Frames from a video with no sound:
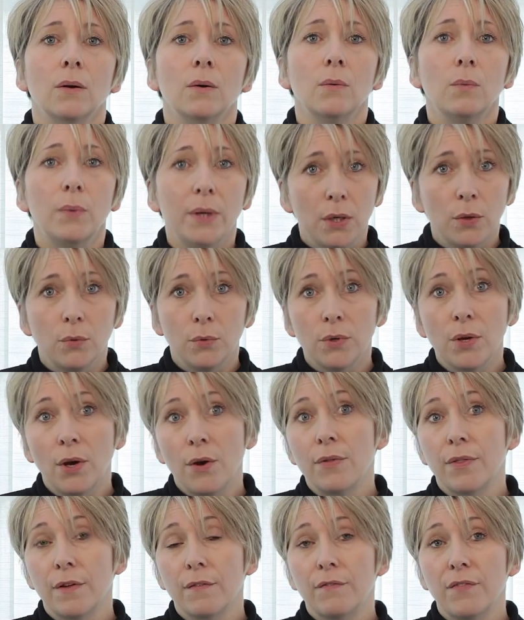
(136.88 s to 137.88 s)
We all
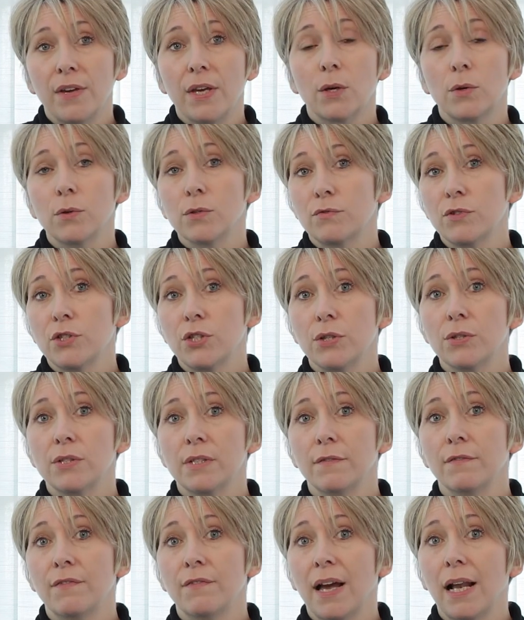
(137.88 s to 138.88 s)
know that vehicles
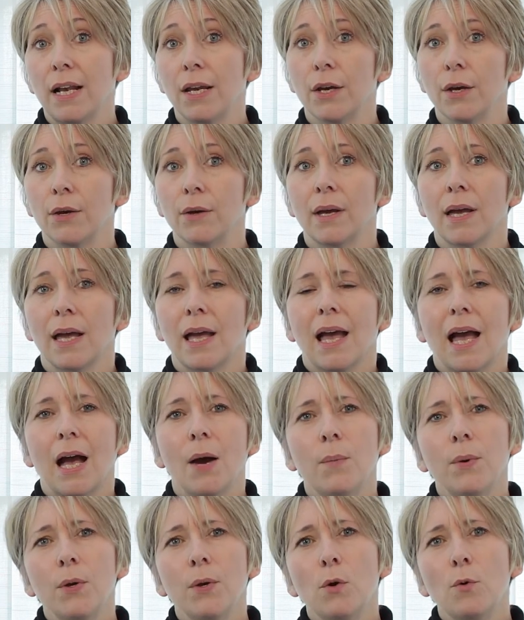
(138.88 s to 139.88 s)
reduce in value,
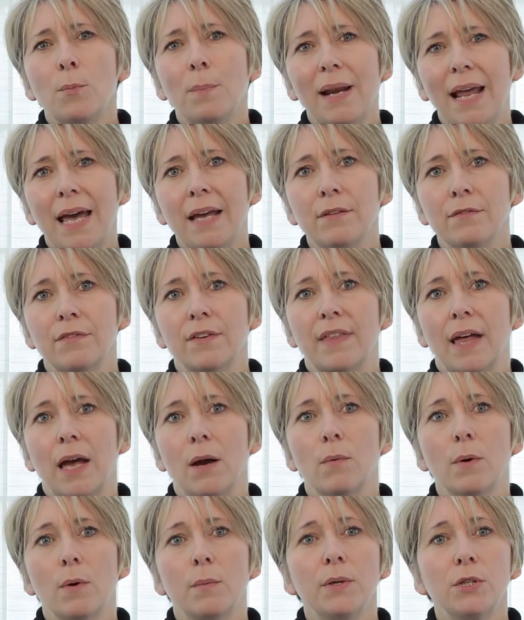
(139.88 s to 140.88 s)
and we all plan for
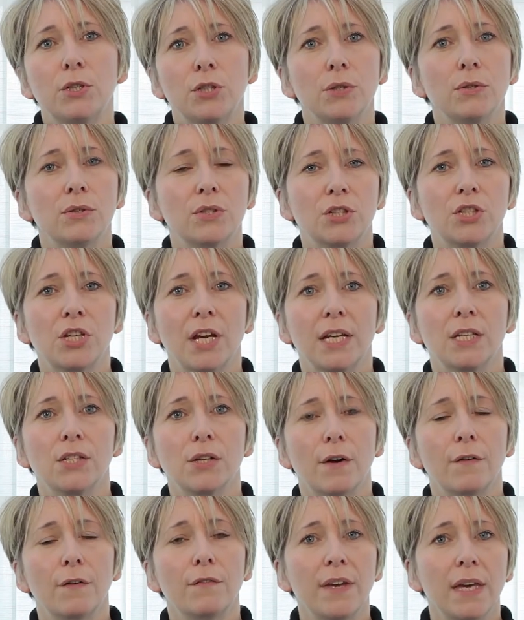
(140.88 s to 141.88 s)
that when we choose to change
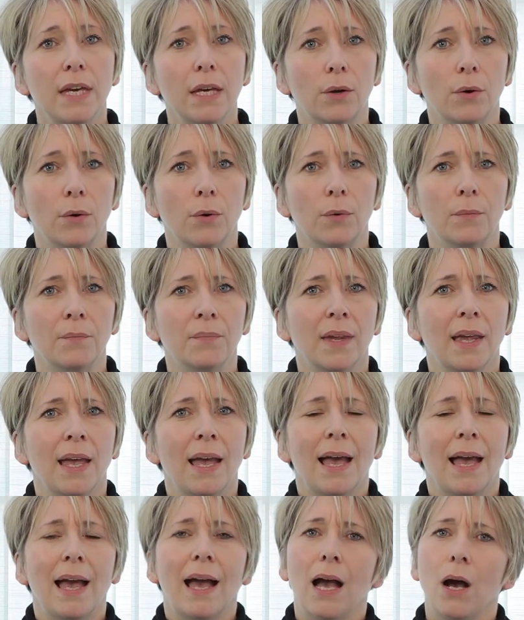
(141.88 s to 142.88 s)
our vehicle.
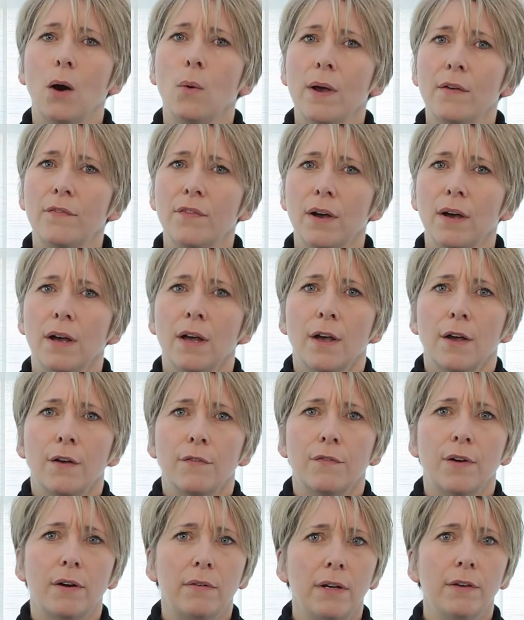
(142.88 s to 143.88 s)
However,
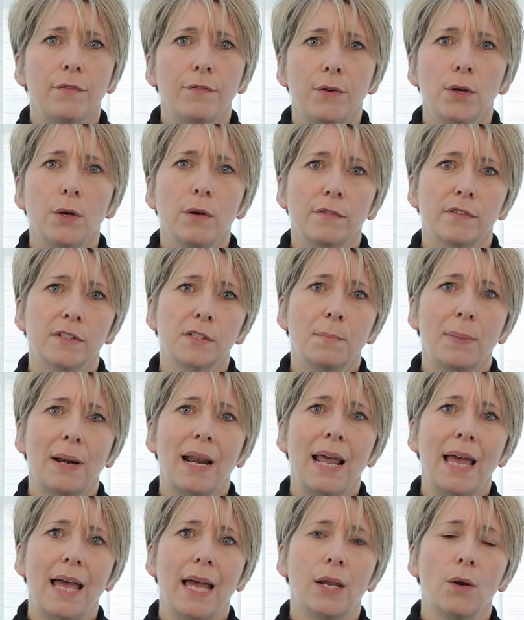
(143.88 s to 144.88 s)
very few of us
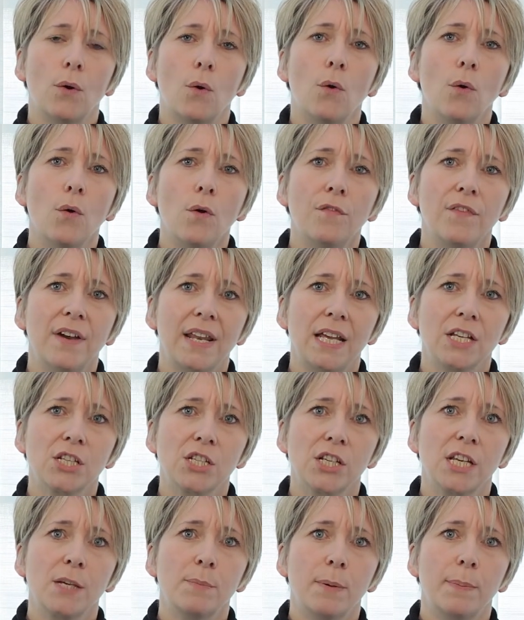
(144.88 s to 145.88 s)
plan or
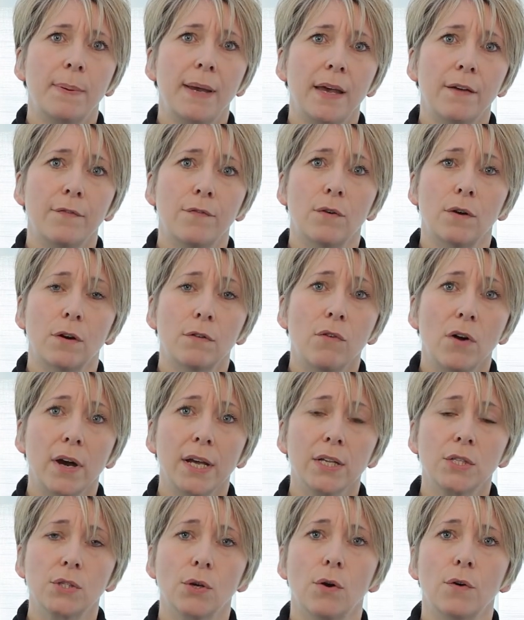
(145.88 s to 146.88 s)
financially prepare for a
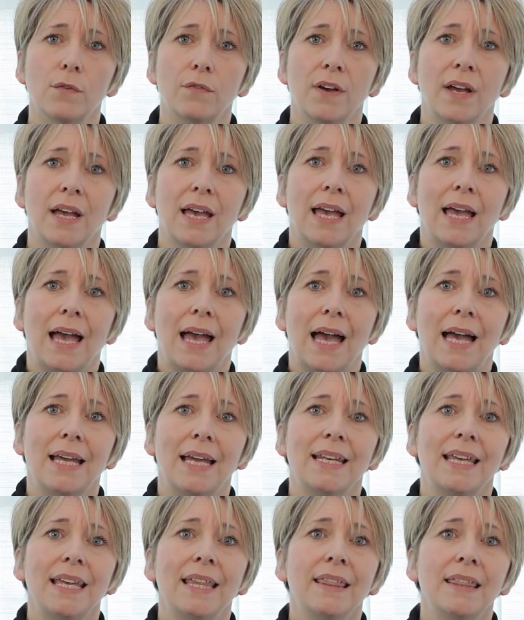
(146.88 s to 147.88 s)
write-off,
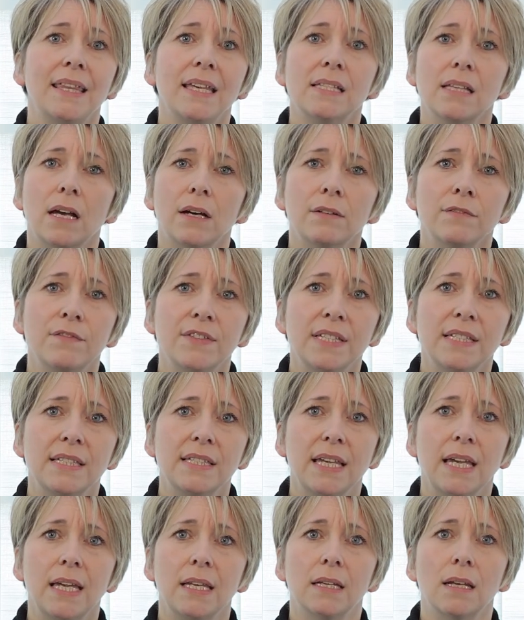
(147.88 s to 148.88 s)
and in these
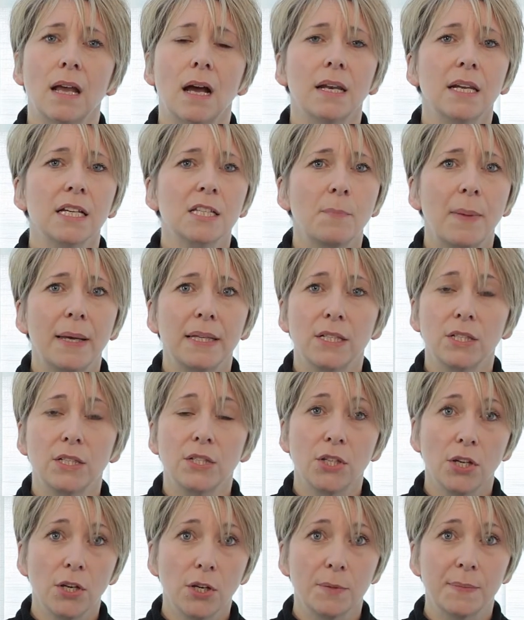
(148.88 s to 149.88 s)
unforeseen and unexpected
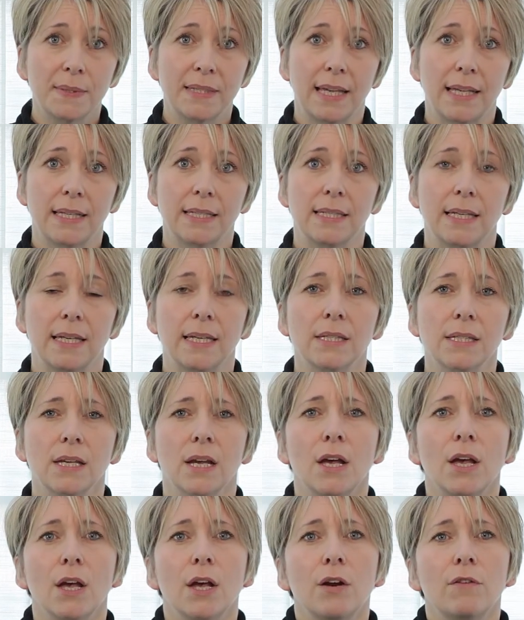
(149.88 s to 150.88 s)
circumstances,
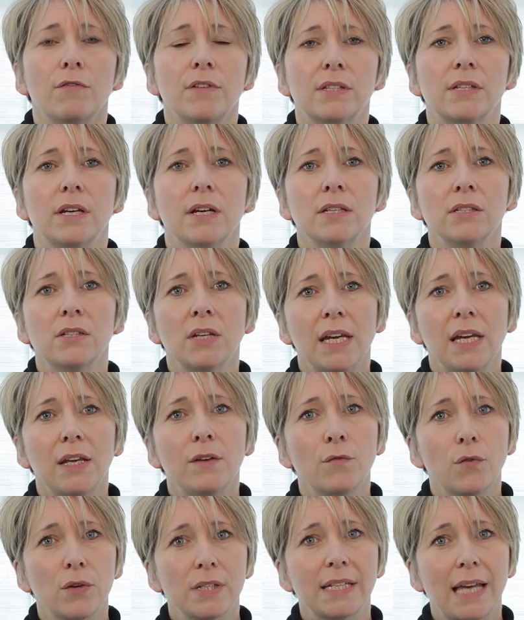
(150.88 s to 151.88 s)
Return to
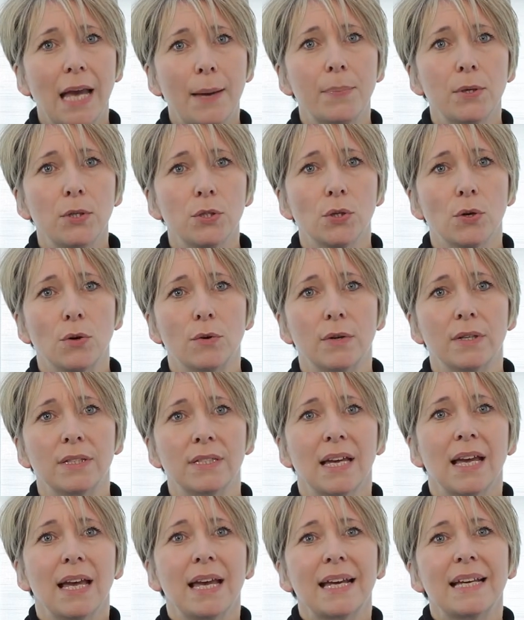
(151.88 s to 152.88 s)
Invoice Gap Insurance
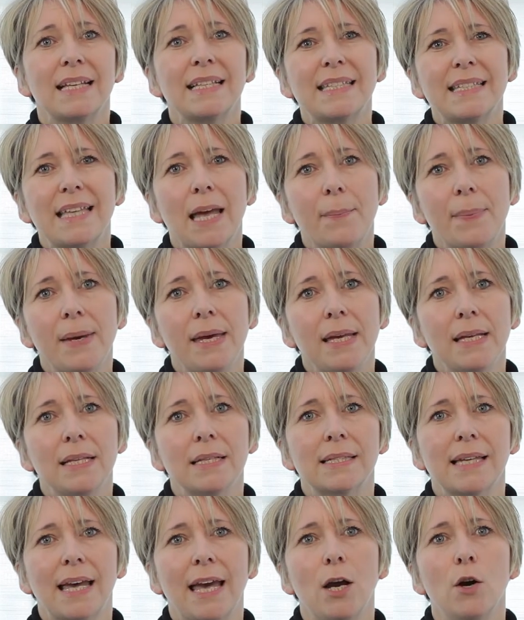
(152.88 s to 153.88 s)
can step in
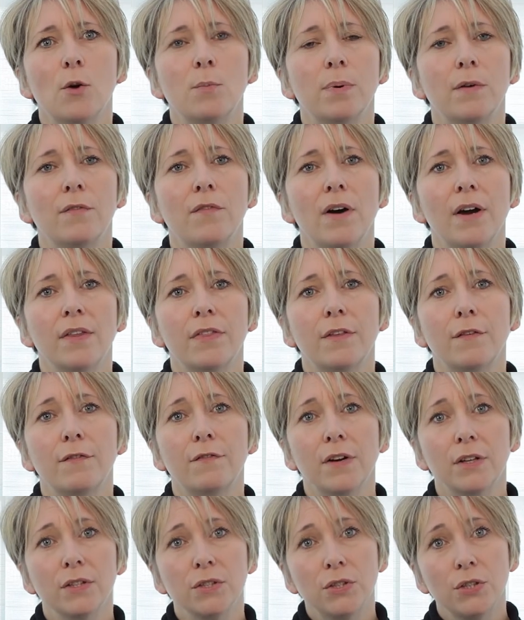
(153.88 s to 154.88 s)
to help provide the
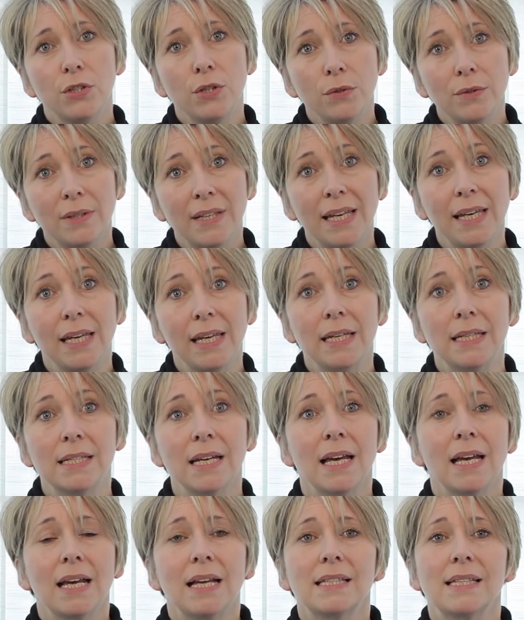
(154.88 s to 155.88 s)
funds you need
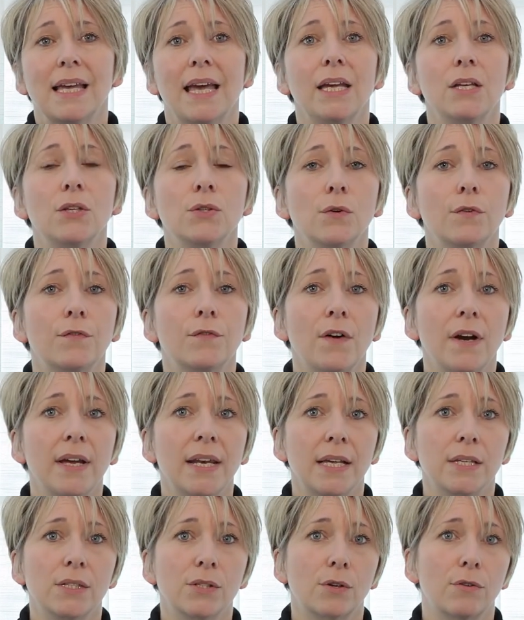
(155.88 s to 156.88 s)
to end your
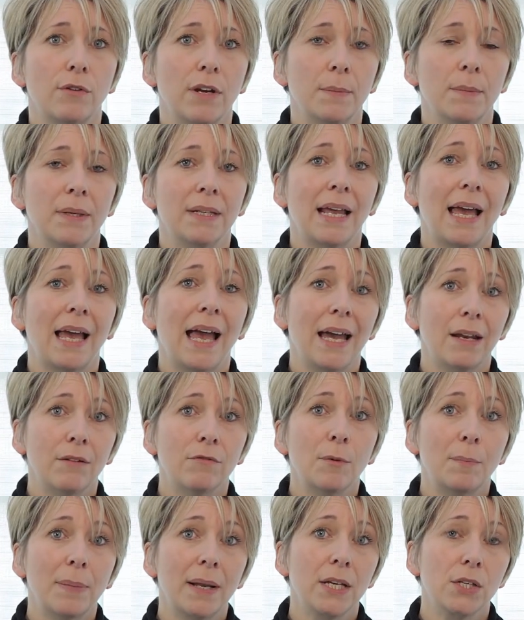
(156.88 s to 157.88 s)
finance agreement and
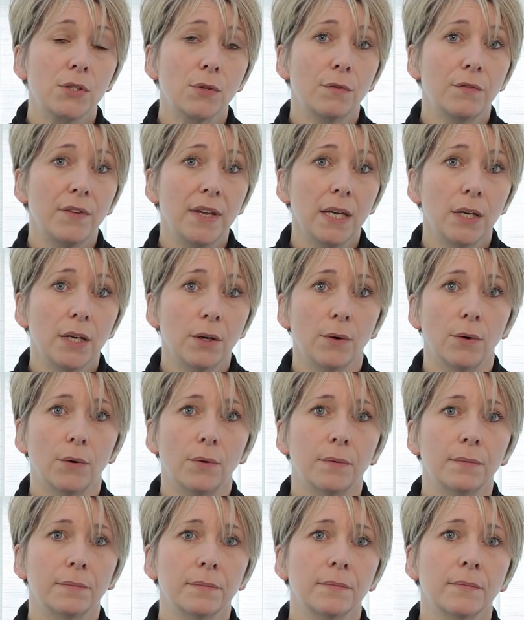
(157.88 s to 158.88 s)
replace your
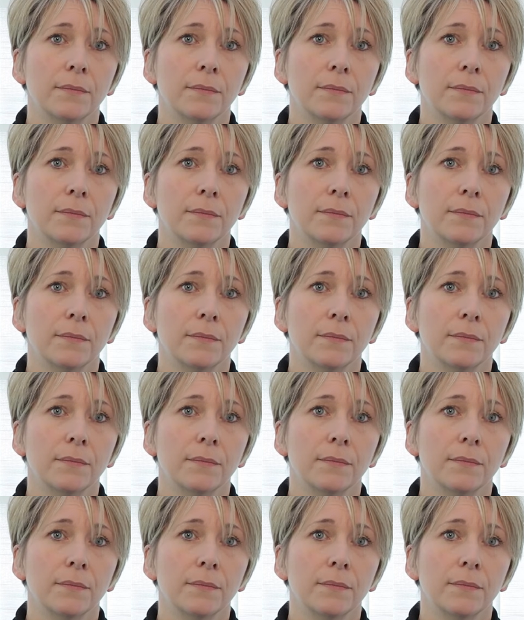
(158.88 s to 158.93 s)
vehicle.